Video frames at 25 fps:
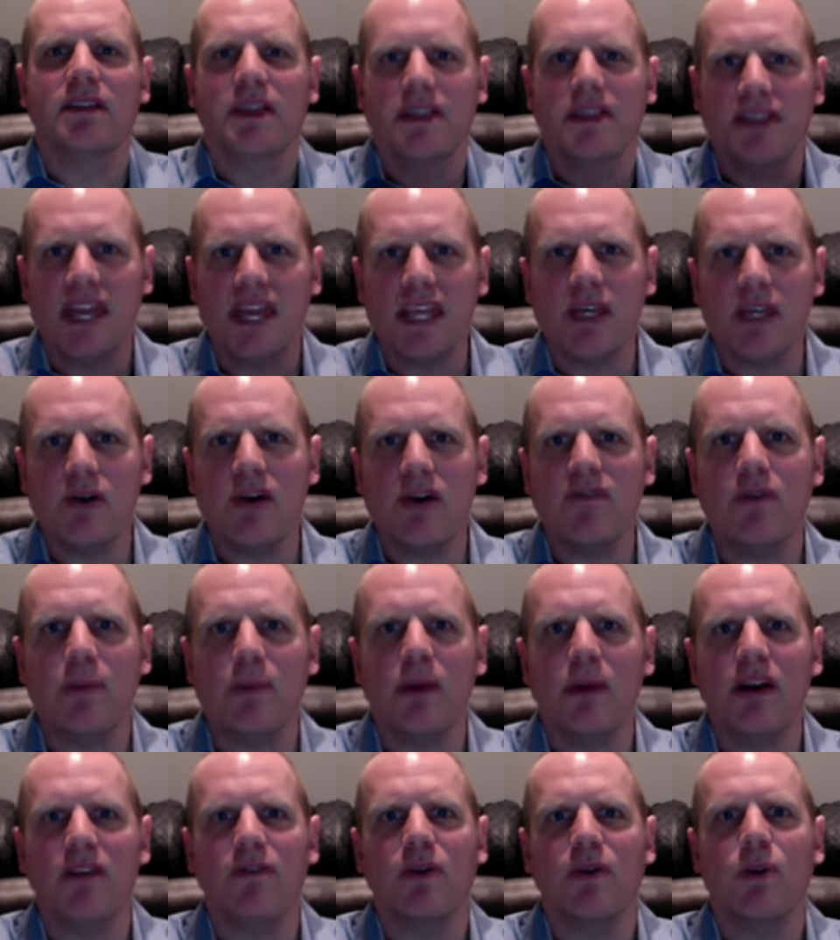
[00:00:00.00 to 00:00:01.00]
Thank you
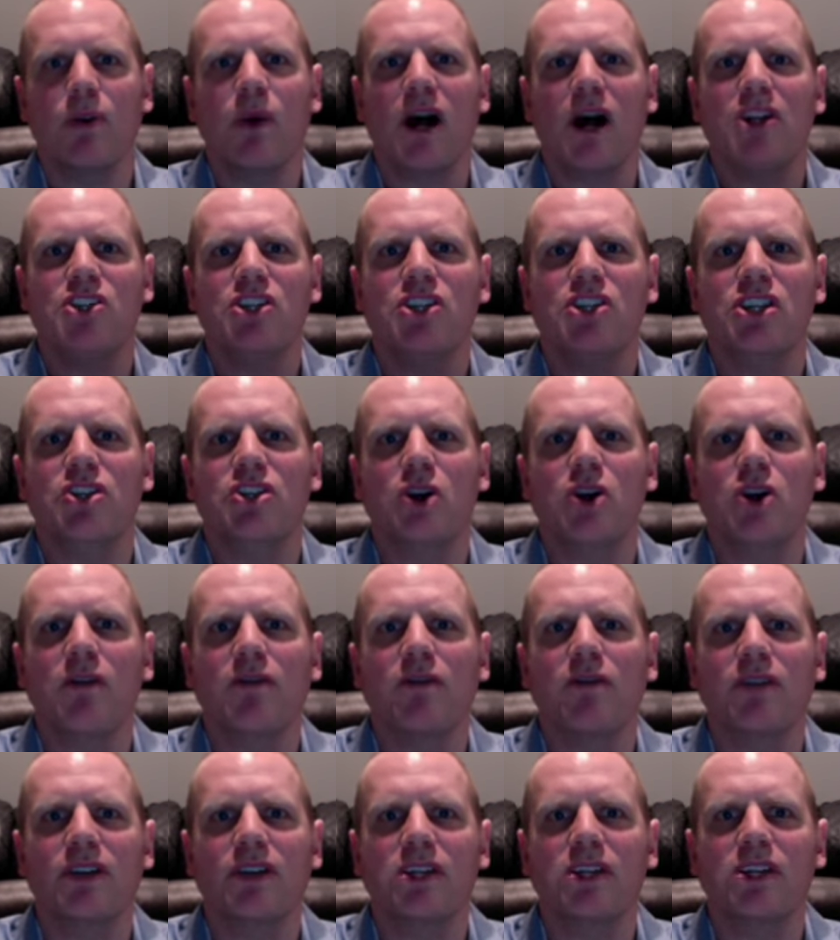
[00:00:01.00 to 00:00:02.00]
everybody for watching. Don't
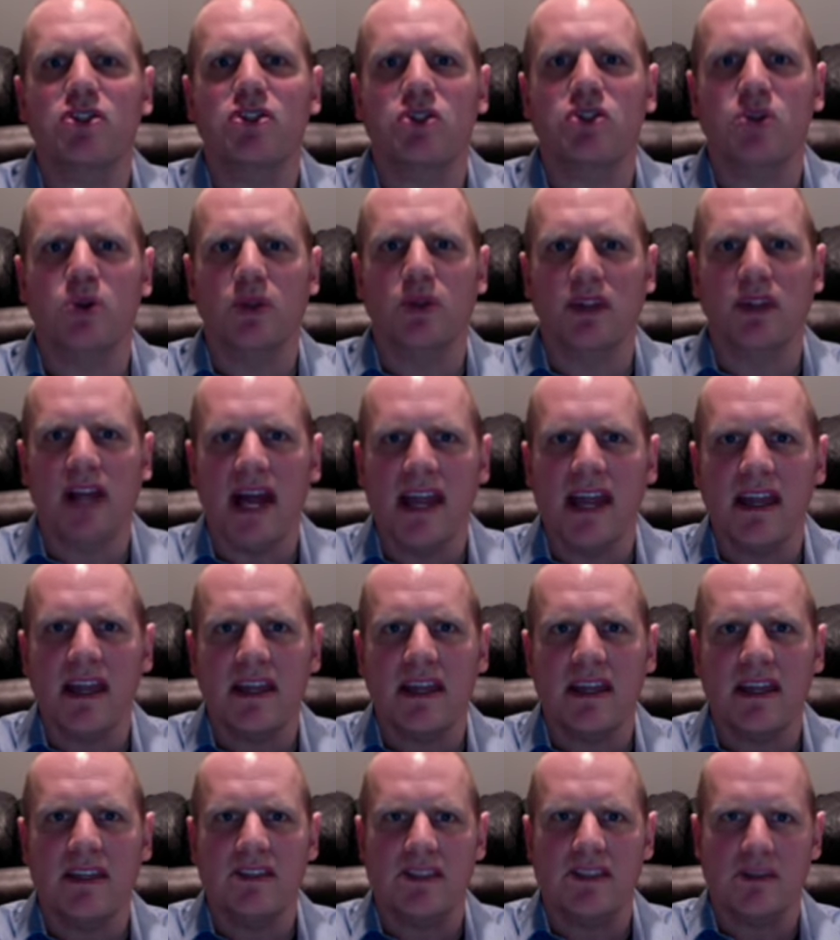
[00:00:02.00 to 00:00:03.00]
forget to like
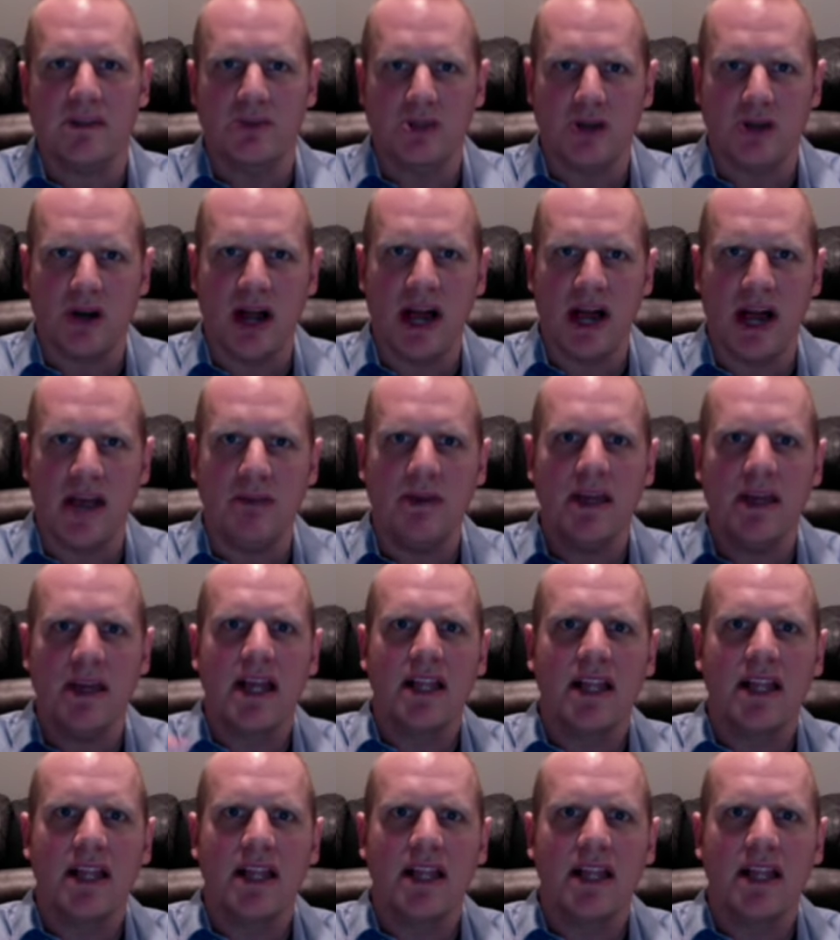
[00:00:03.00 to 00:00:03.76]
and subscribe.